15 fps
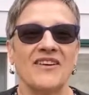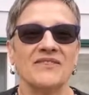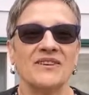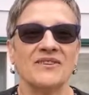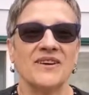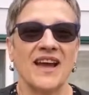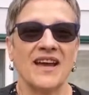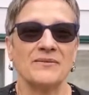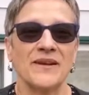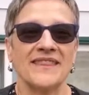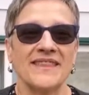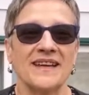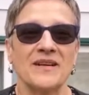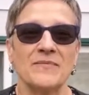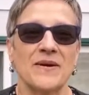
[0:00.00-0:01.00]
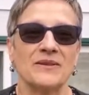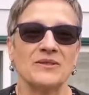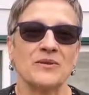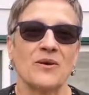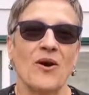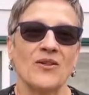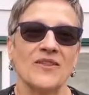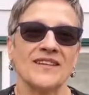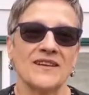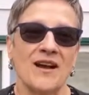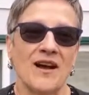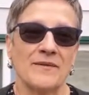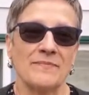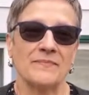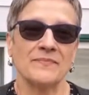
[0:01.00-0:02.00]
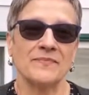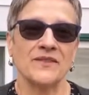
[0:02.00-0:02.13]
you and we think about you all the time.